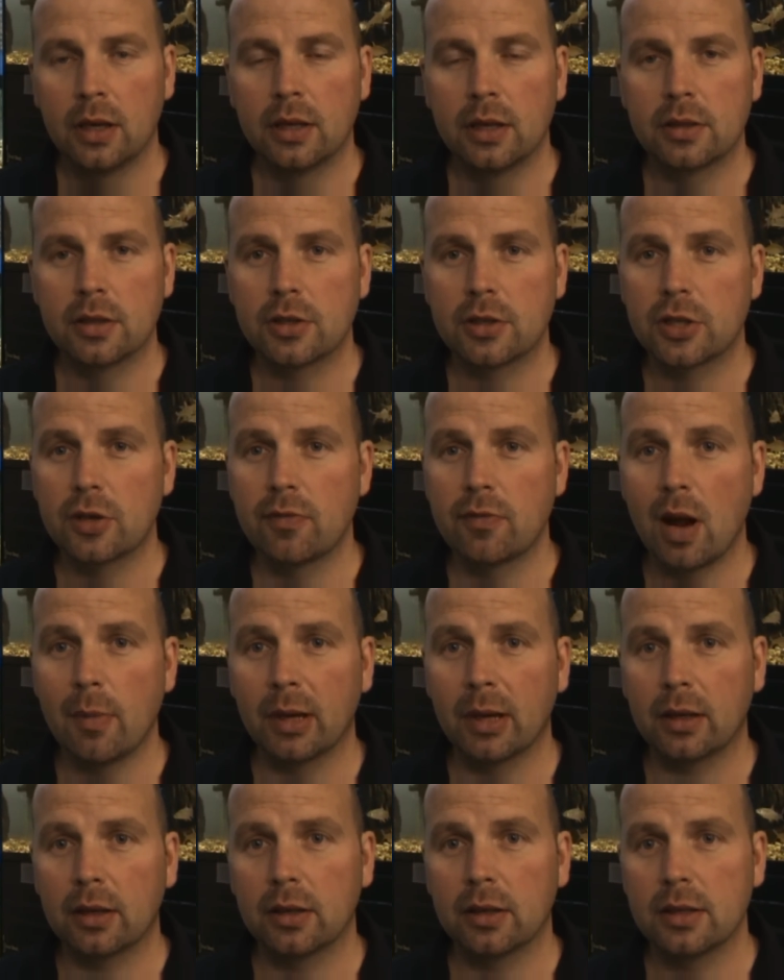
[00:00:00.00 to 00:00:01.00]
it's a
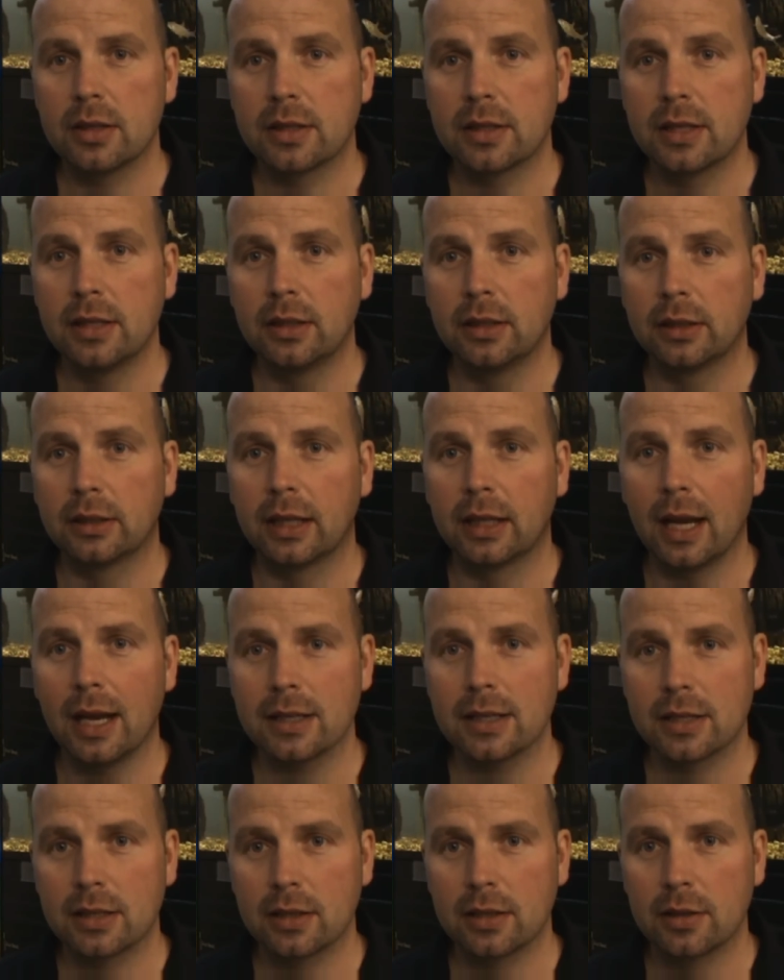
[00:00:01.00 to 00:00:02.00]
ceramic sintered
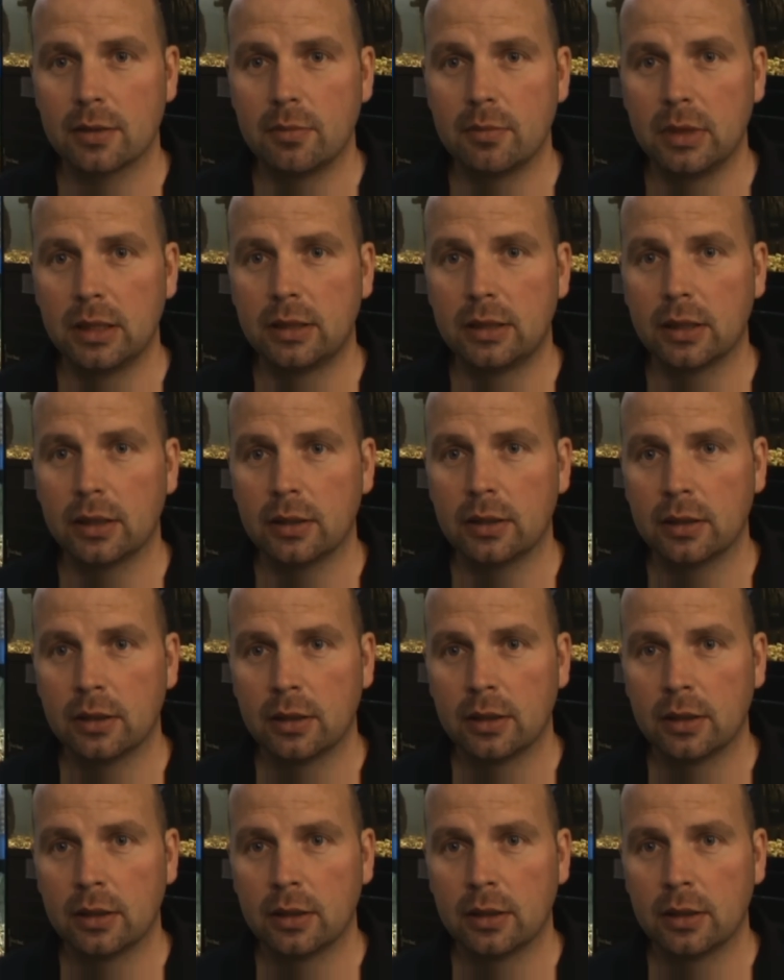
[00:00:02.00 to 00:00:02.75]
glass media